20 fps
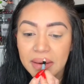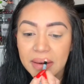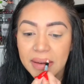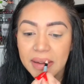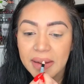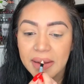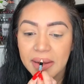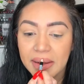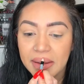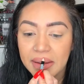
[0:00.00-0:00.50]

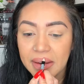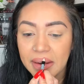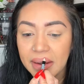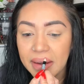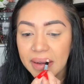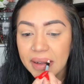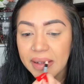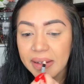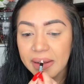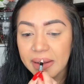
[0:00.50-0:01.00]
Does
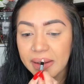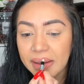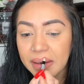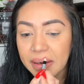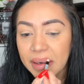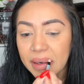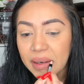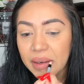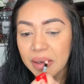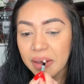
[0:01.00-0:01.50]
not
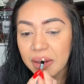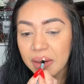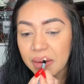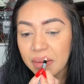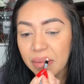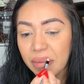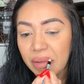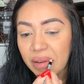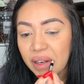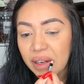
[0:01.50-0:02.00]
look
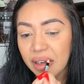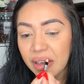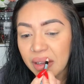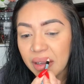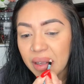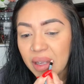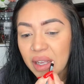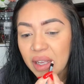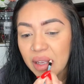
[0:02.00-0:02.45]
pretty.